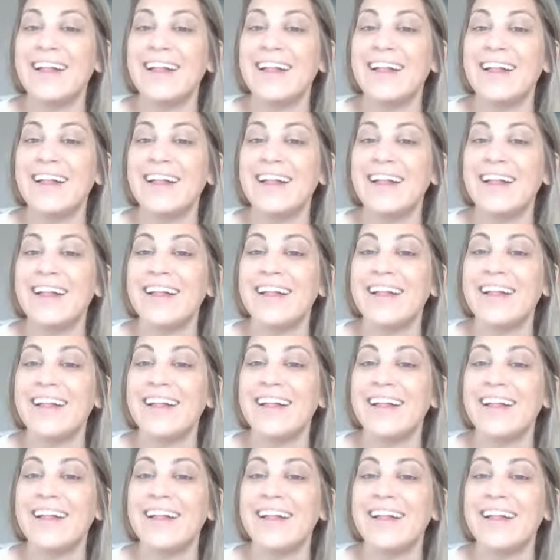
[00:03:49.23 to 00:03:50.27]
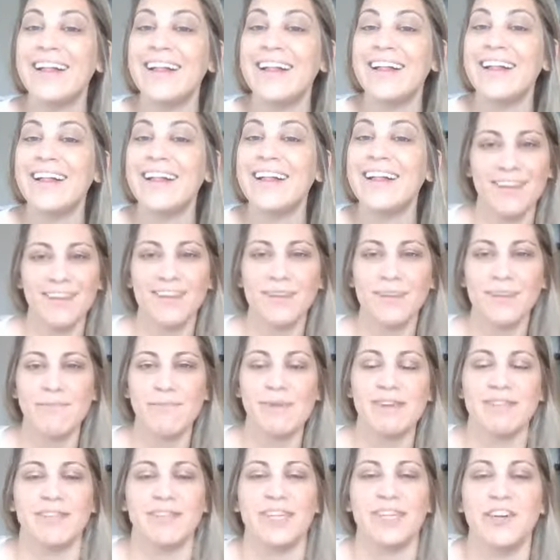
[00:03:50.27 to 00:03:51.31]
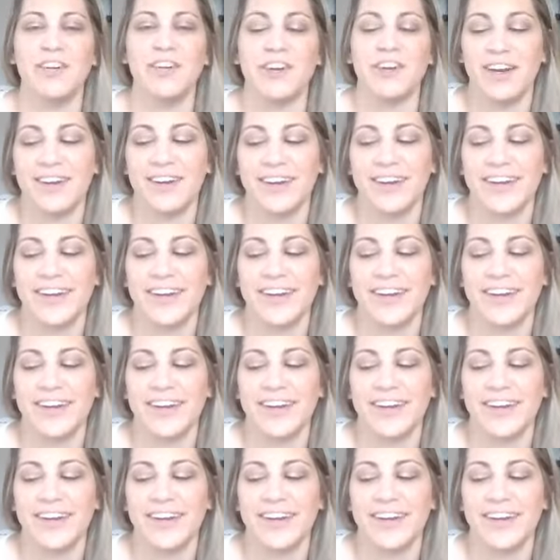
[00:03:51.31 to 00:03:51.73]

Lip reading: And I'm like, I have to tell. I can't keep it a secret.